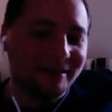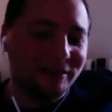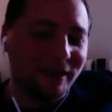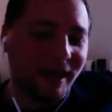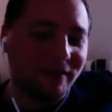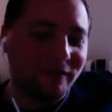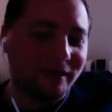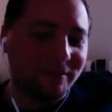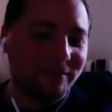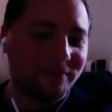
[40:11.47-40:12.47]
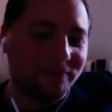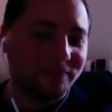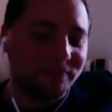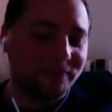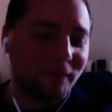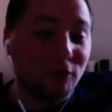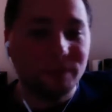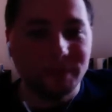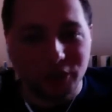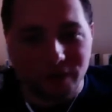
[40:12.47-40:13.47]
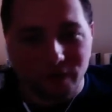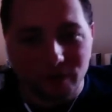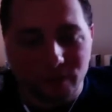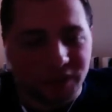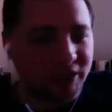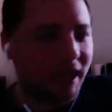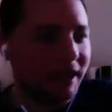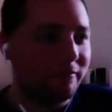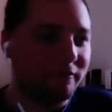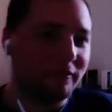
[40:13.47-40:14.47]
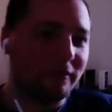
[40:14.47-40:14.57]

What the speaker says: you have Ultimate General, which is kind of